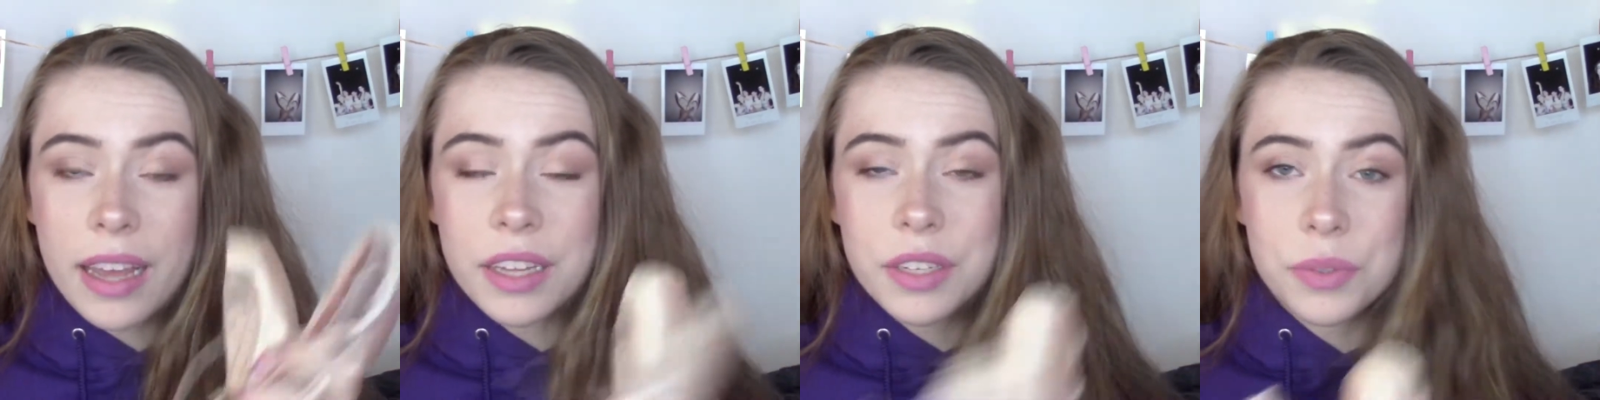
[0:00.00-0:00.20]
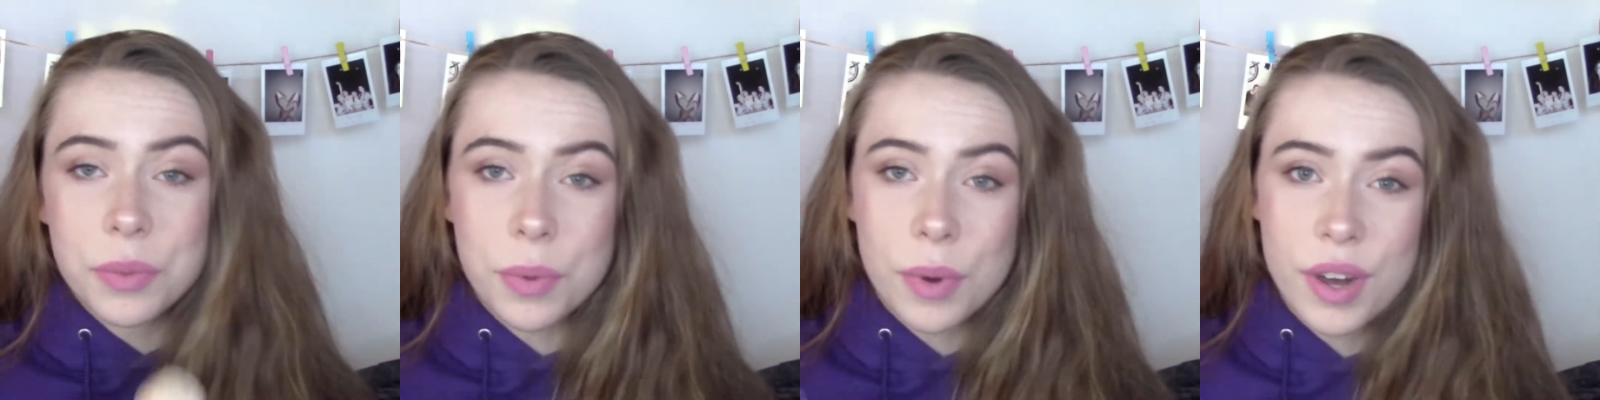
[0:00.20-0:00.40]

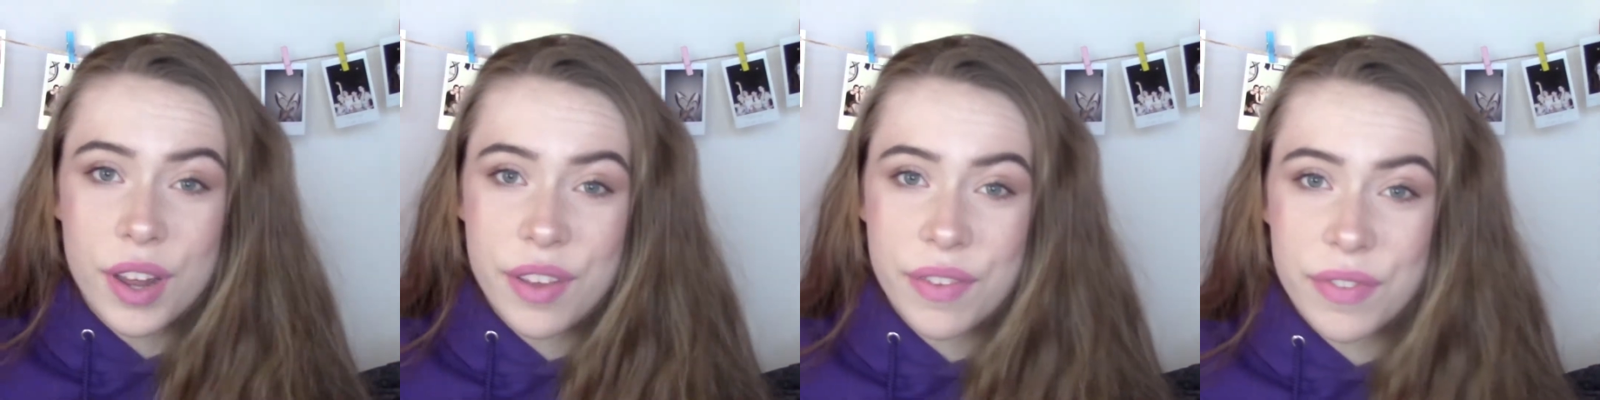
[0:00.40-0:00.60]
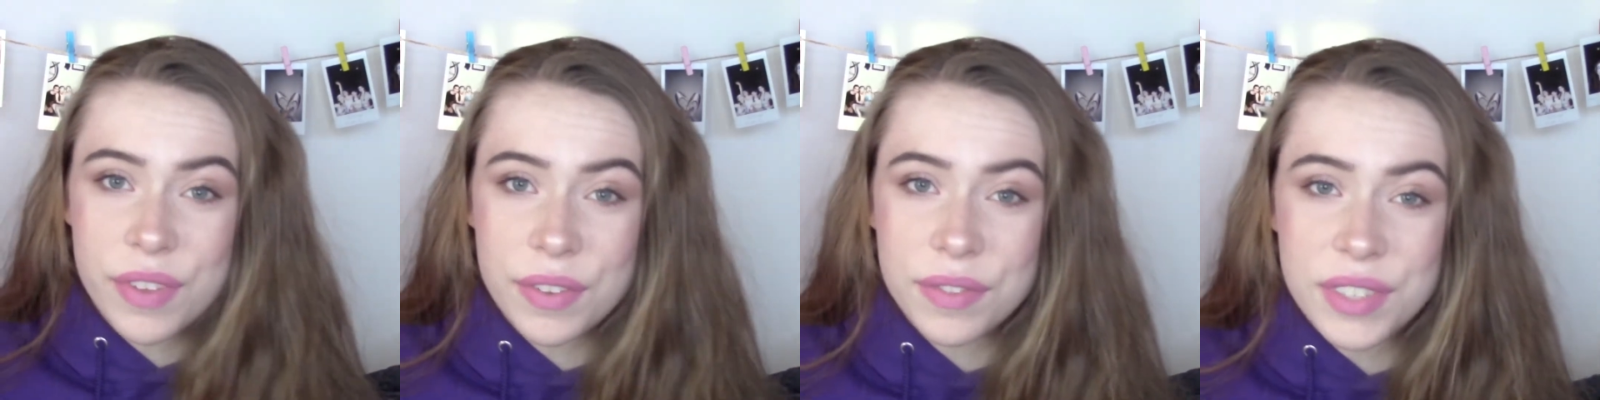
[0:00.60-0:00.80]
in
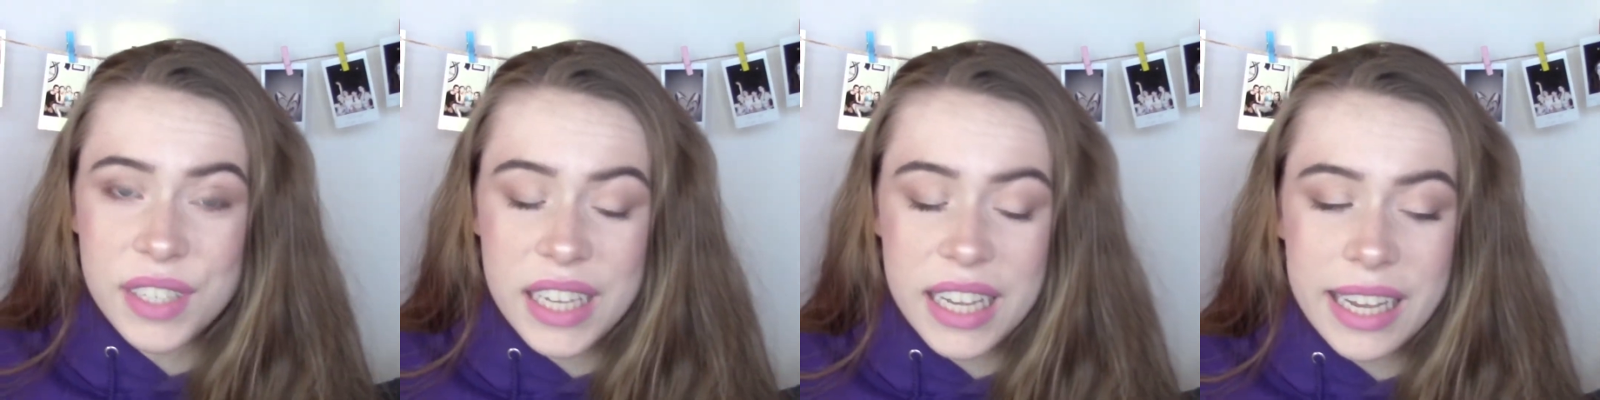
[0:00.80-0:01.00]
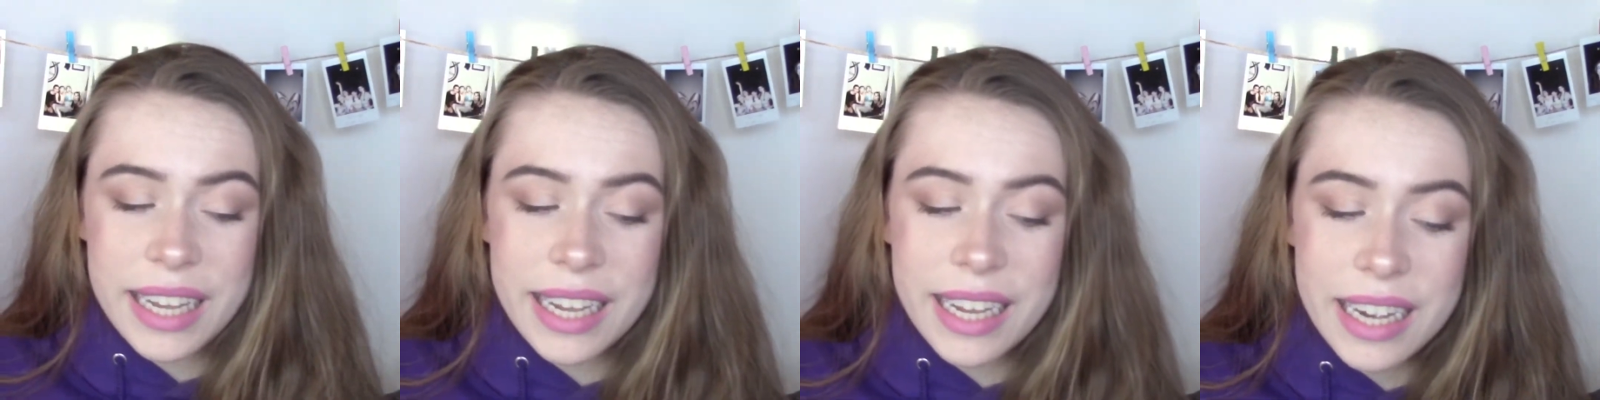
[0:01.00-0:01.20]

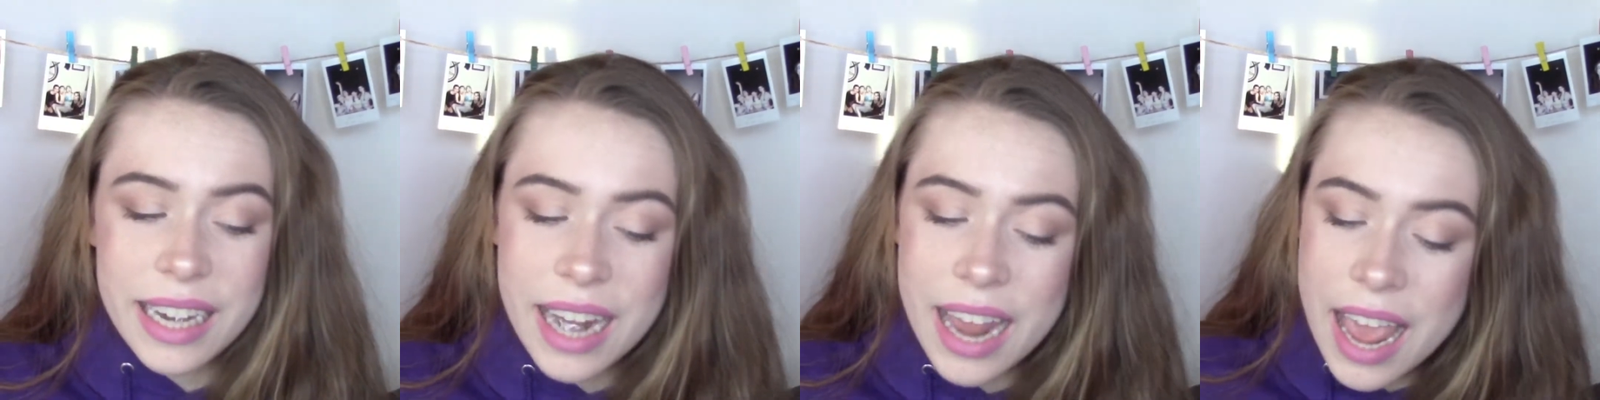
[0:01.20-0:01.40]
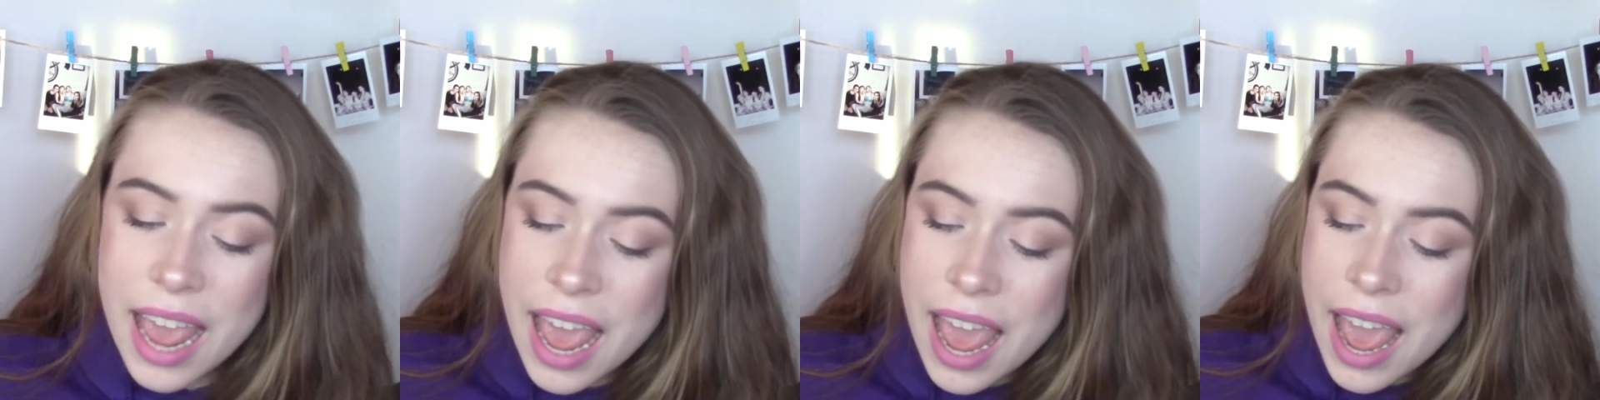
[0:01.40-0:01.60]
2015